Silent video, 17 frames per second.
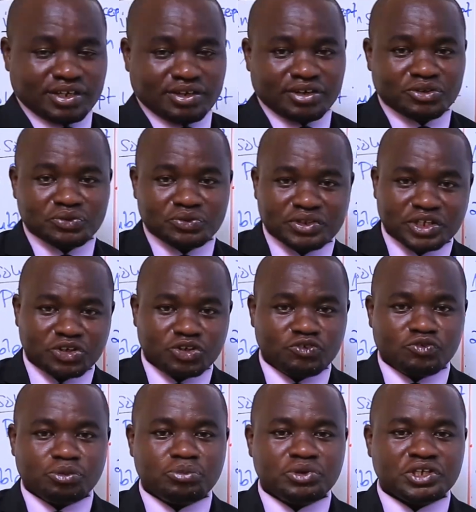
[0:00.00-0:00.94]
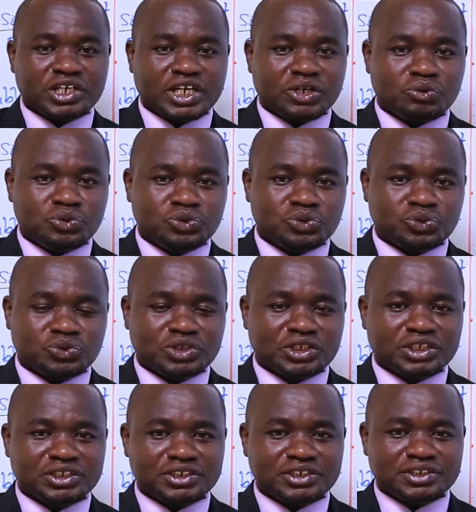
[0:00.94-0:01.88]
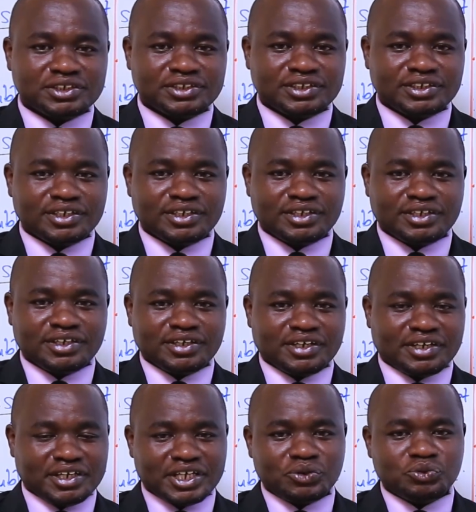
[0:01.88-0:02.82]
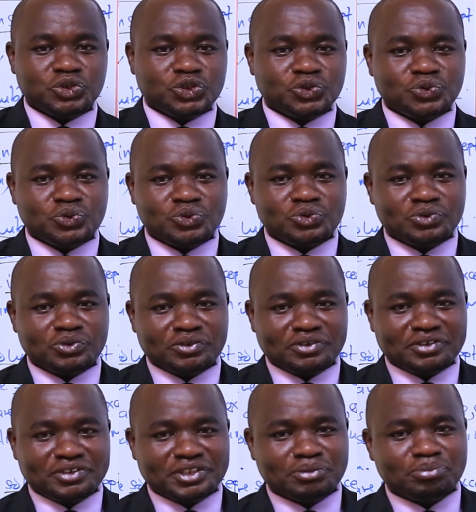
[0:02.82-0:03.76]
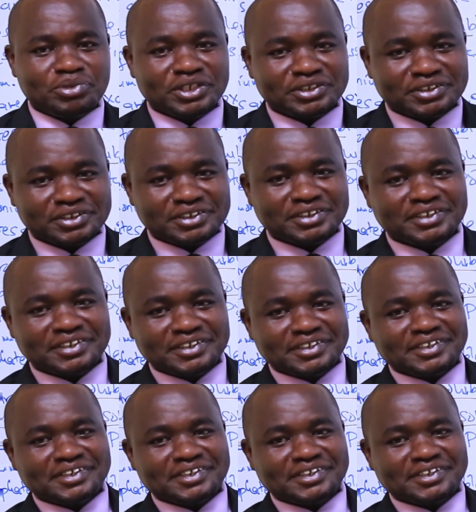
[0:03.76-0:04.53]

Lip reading: I want to thank you for being a good student, and I wish you the best.